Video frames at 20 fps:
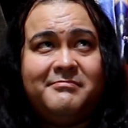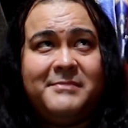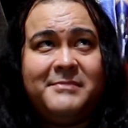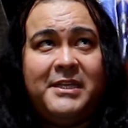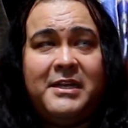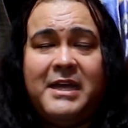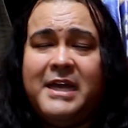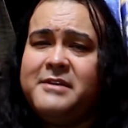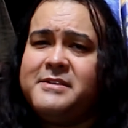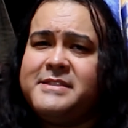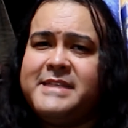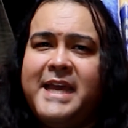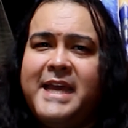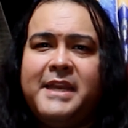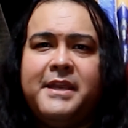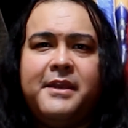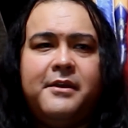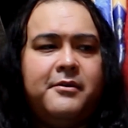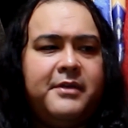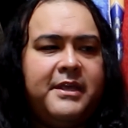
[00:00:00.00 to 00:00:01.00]
You know, I
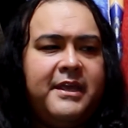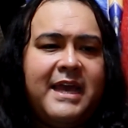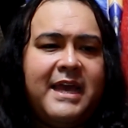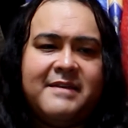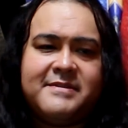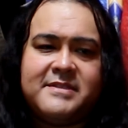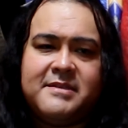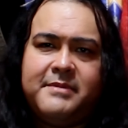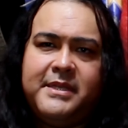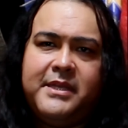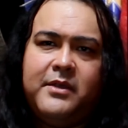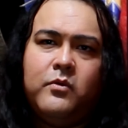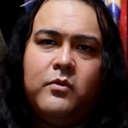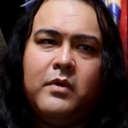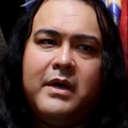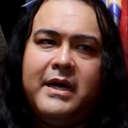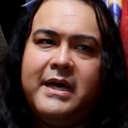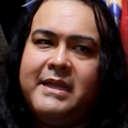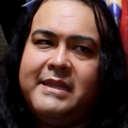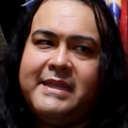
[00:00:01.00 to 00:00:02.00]
understand, you know, you have something you
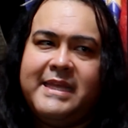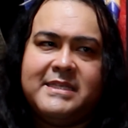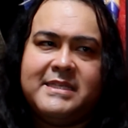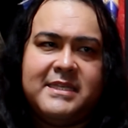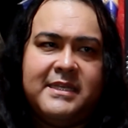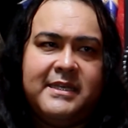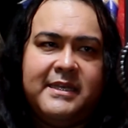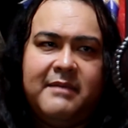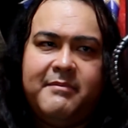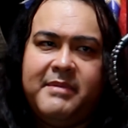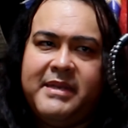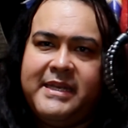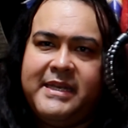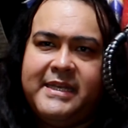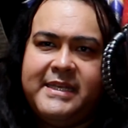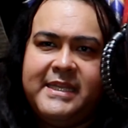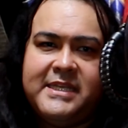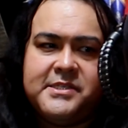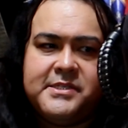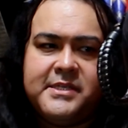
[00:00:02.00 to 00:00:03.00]
want that's in limited
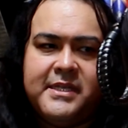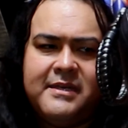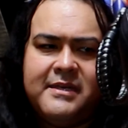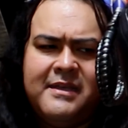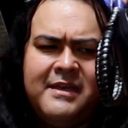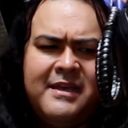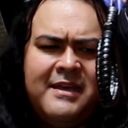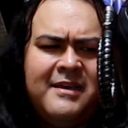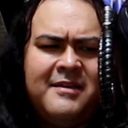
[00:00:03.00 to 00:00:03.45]
edition,